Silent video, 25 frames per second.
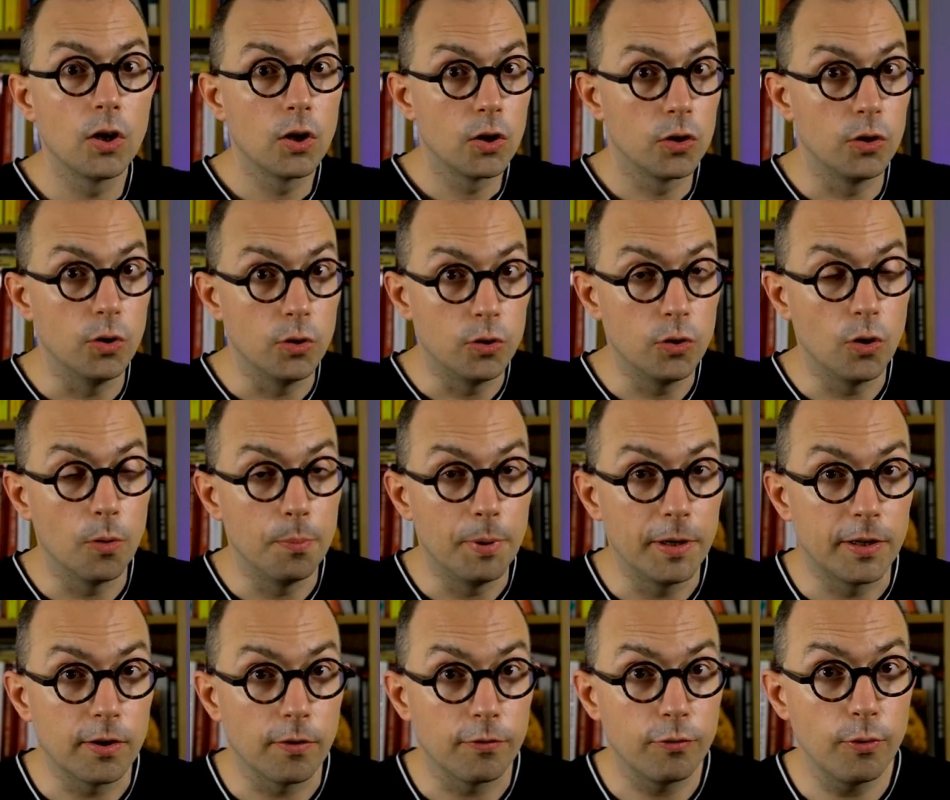you do a
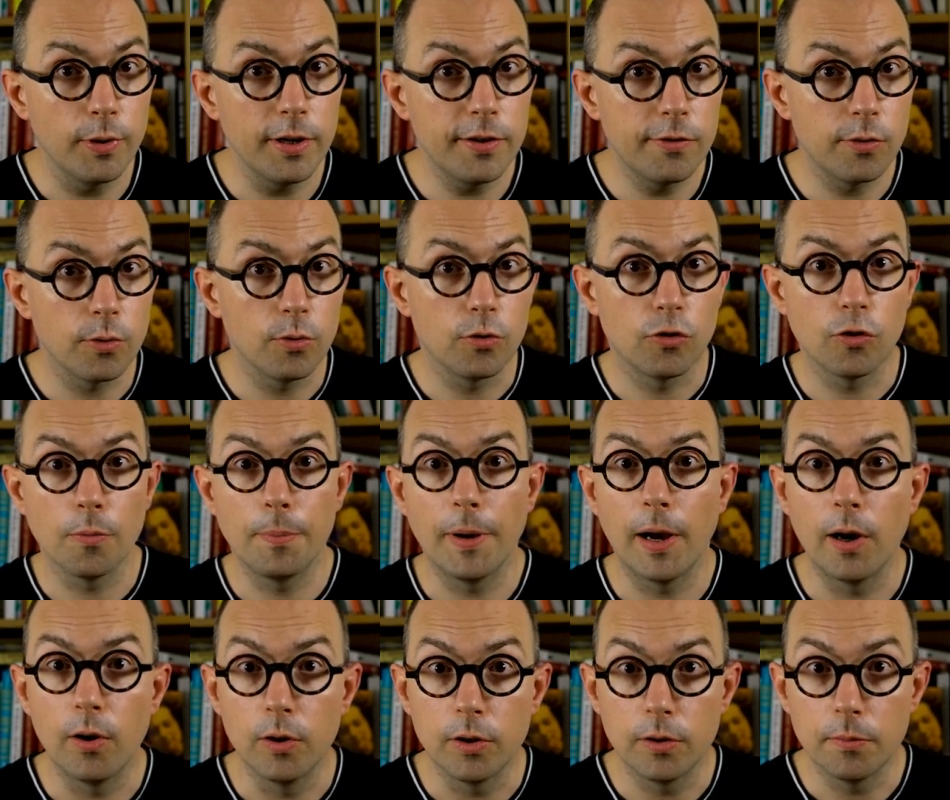bit of research
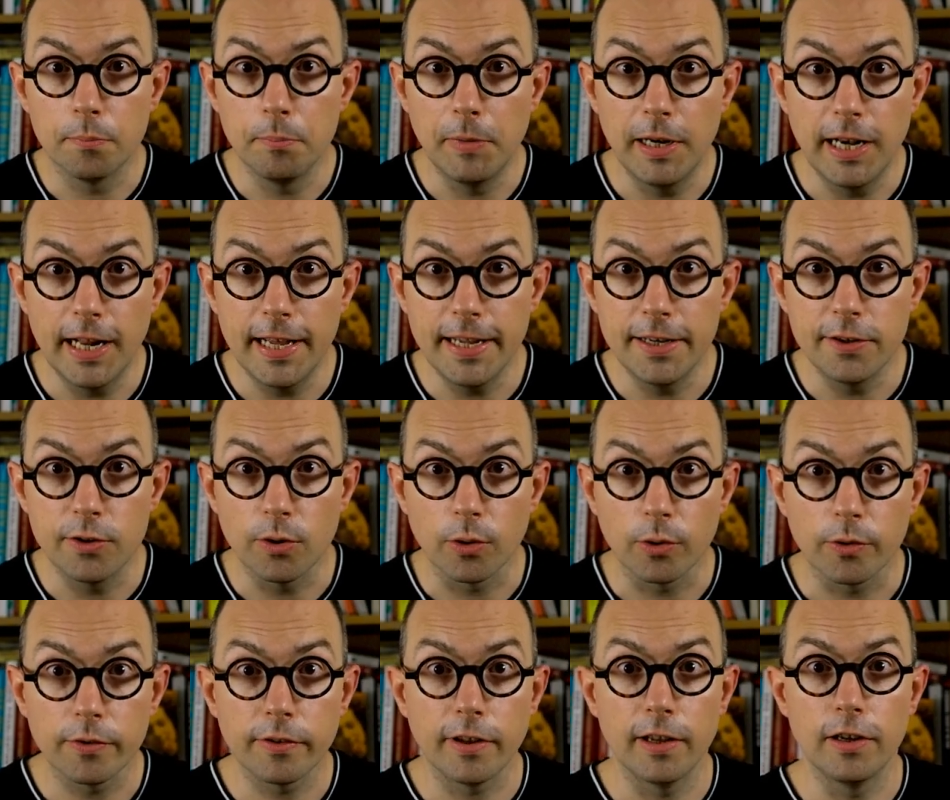about
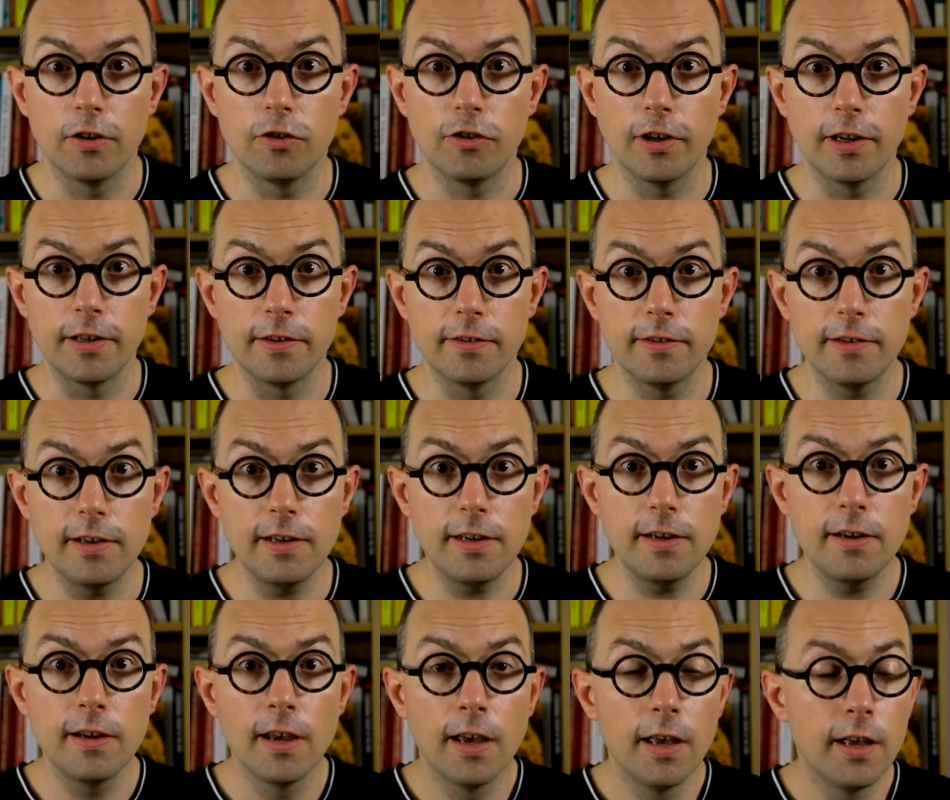millennials and Gen
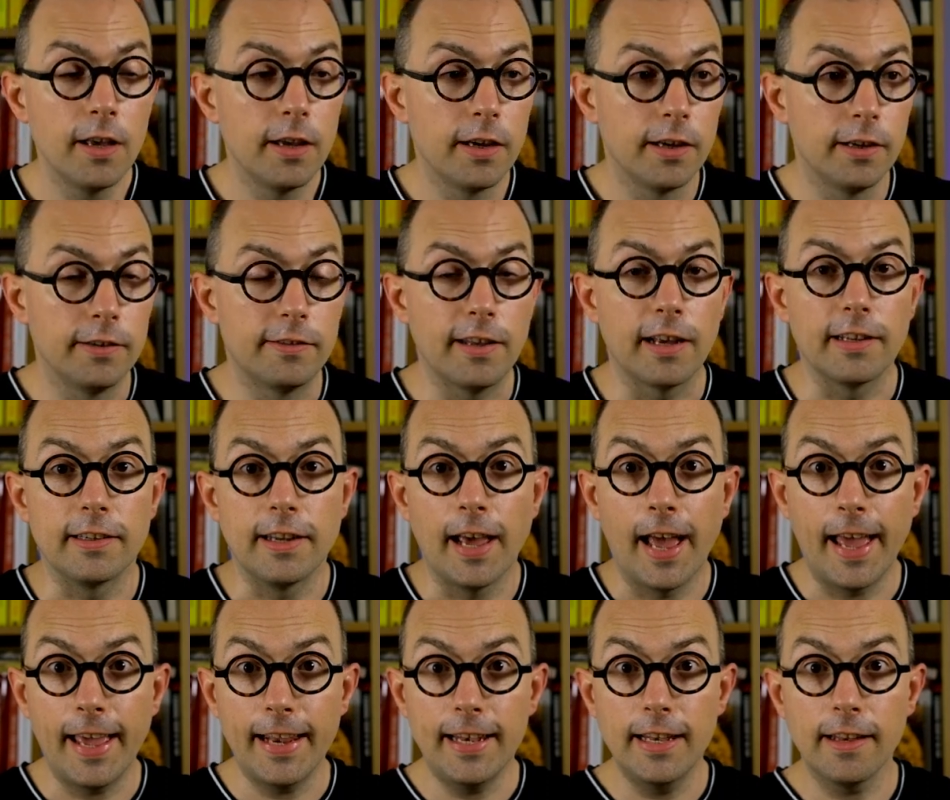Z is that
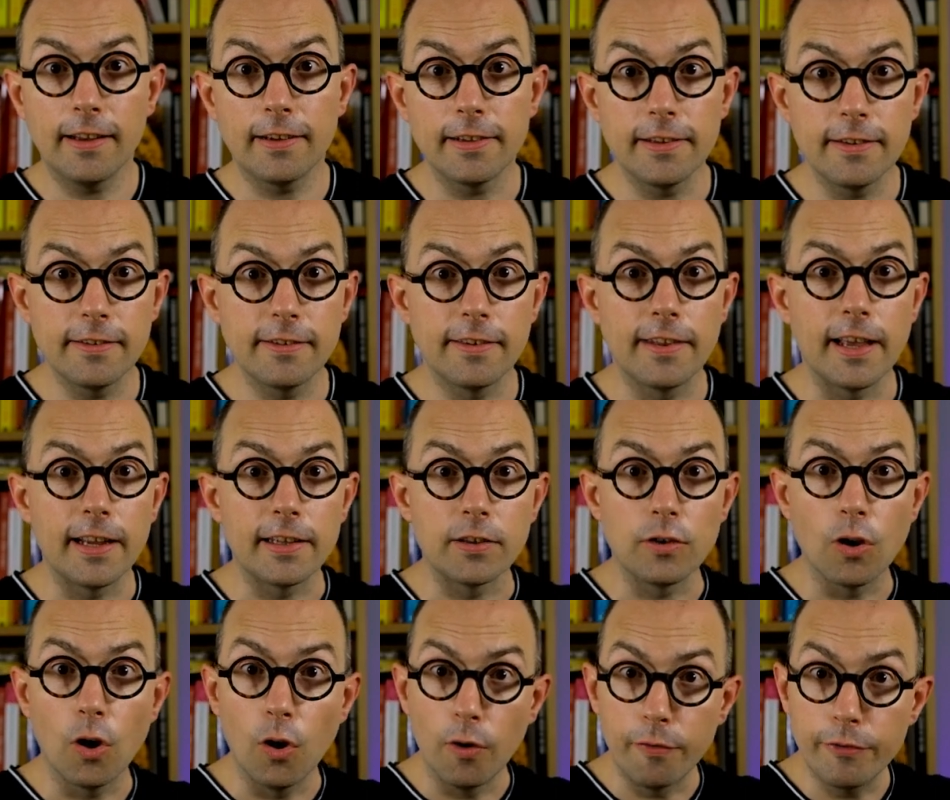headlines
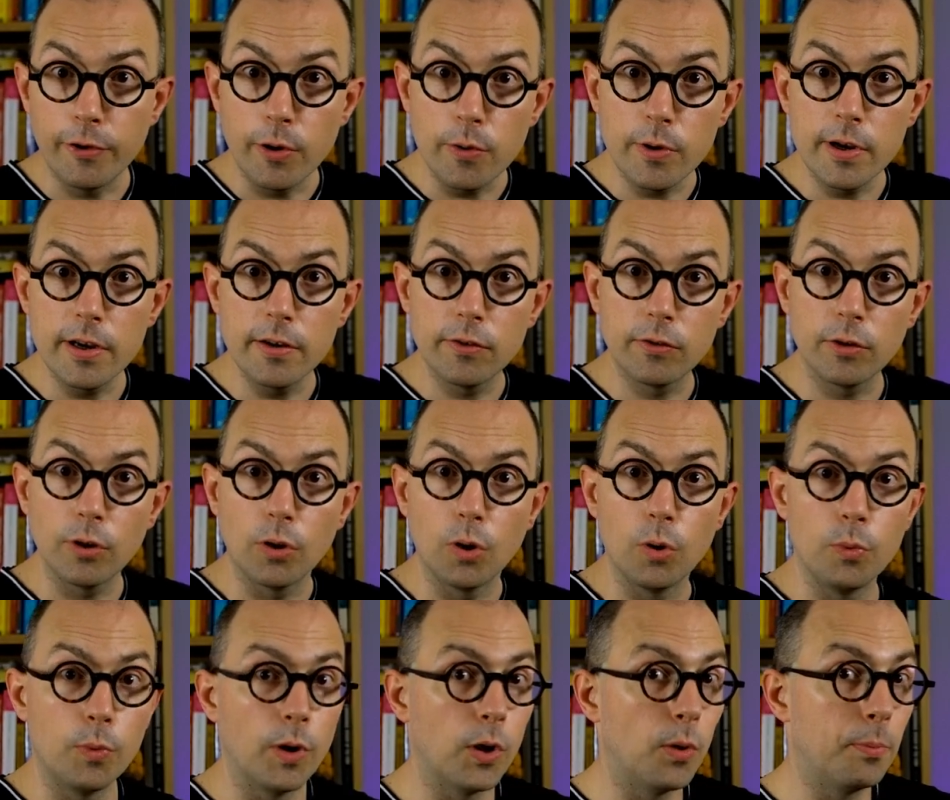that a few years
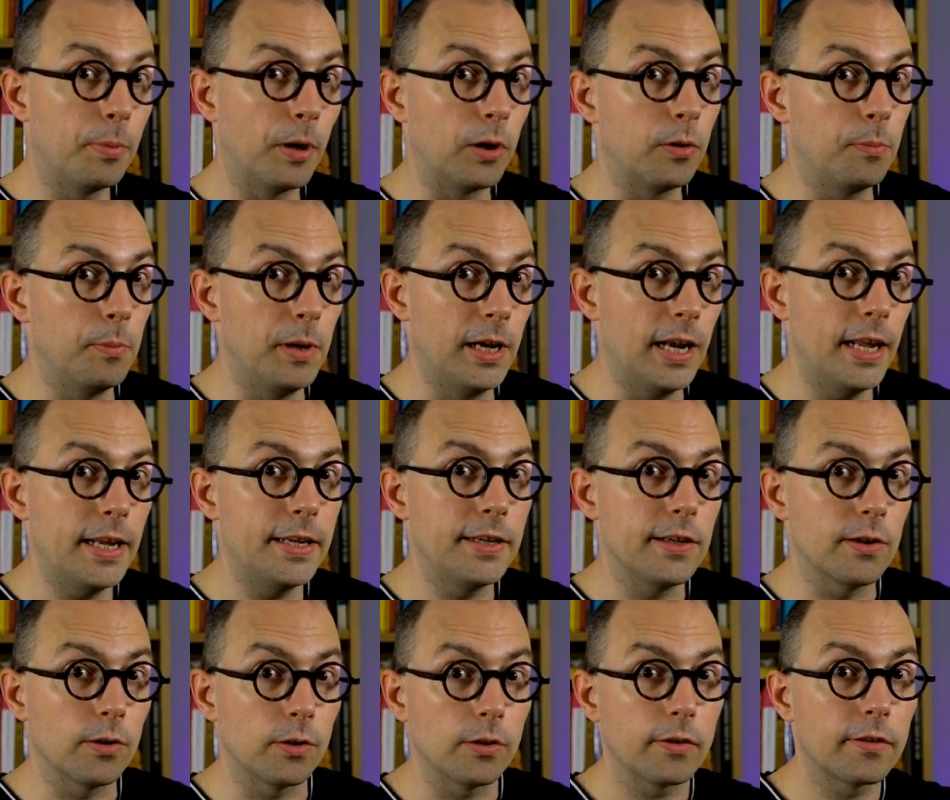ago were about
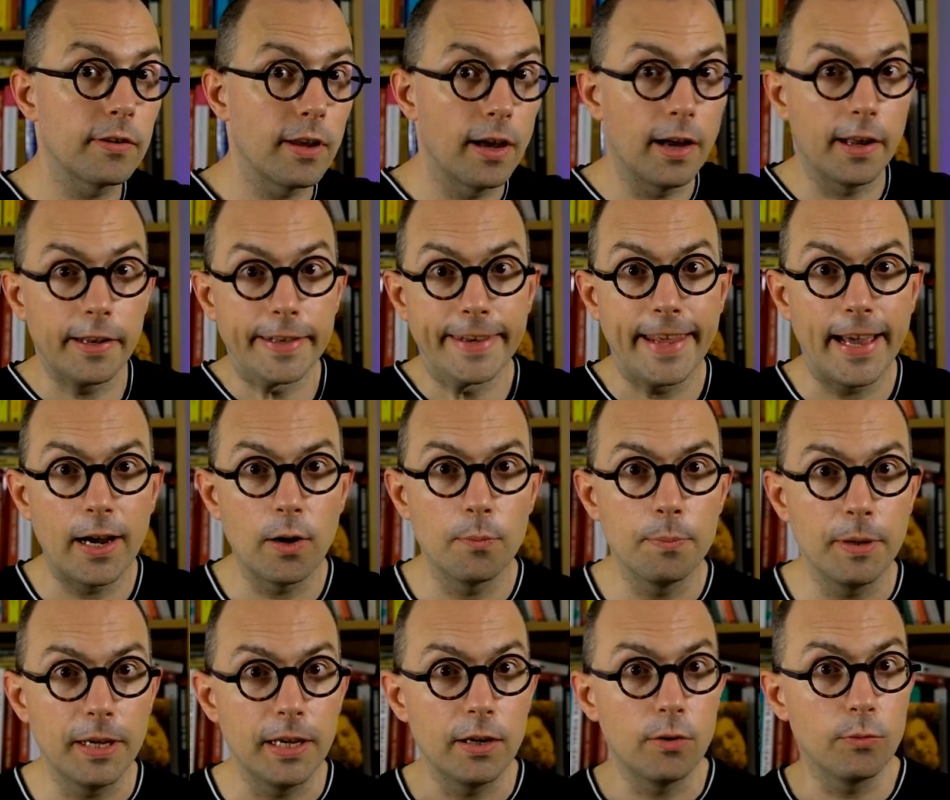millennials are now
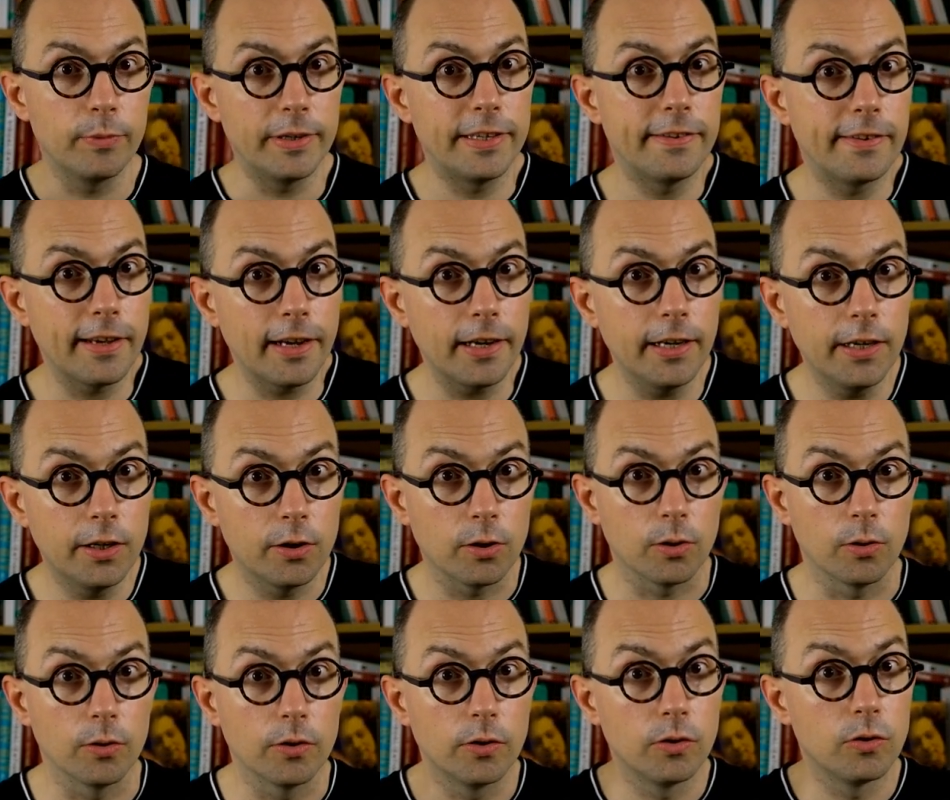being
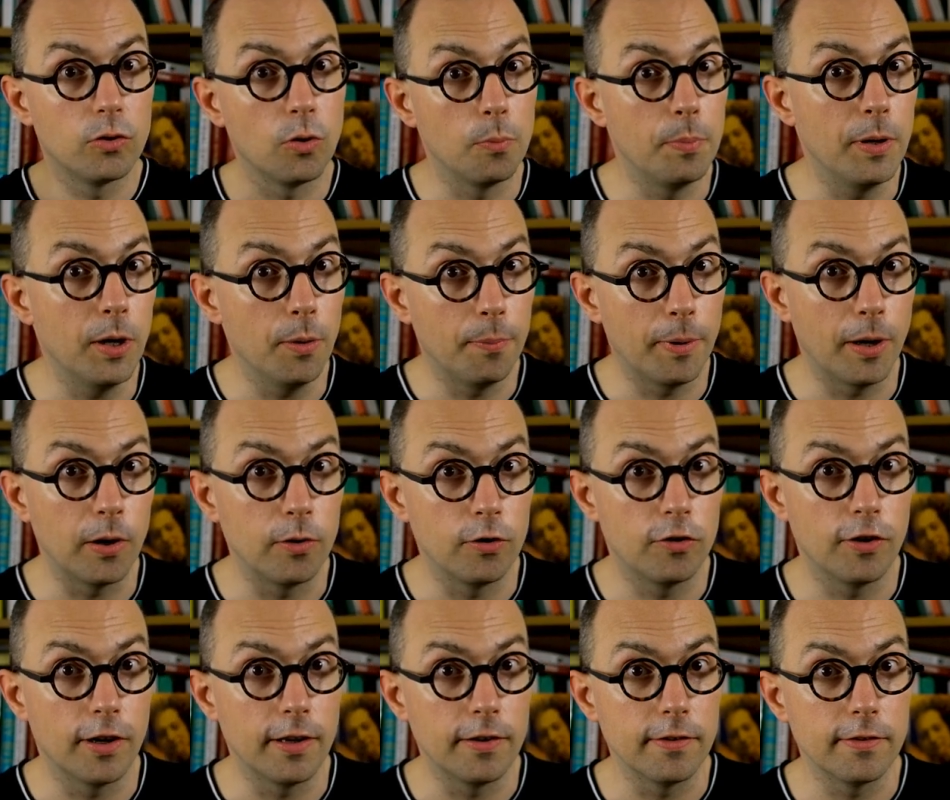recycled to be about
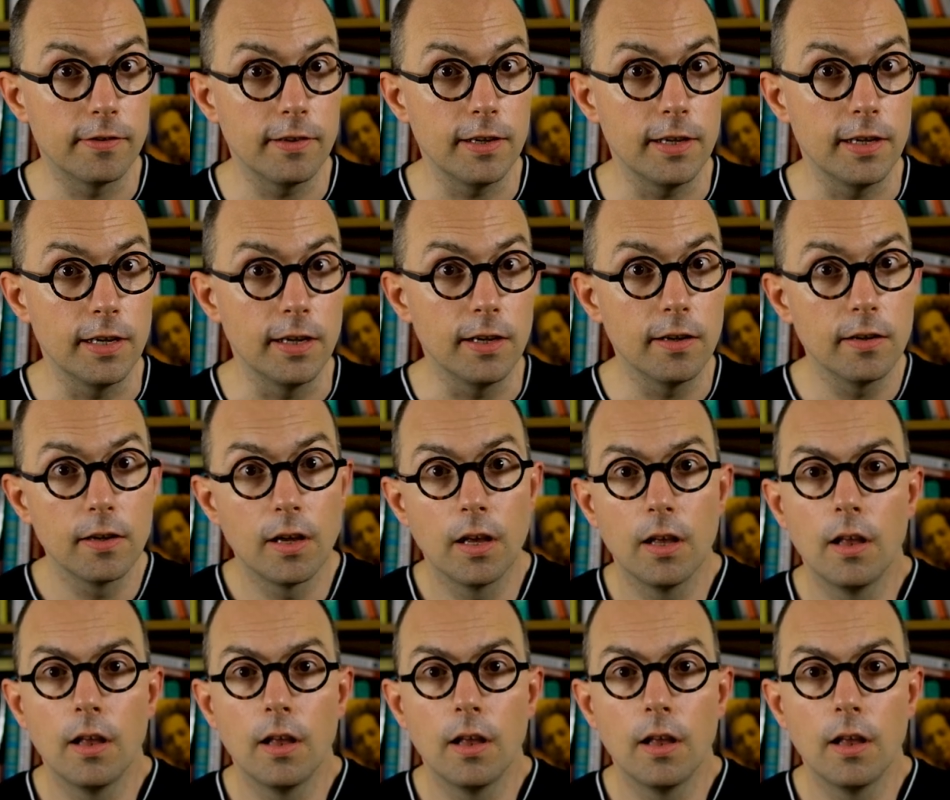Gen Z.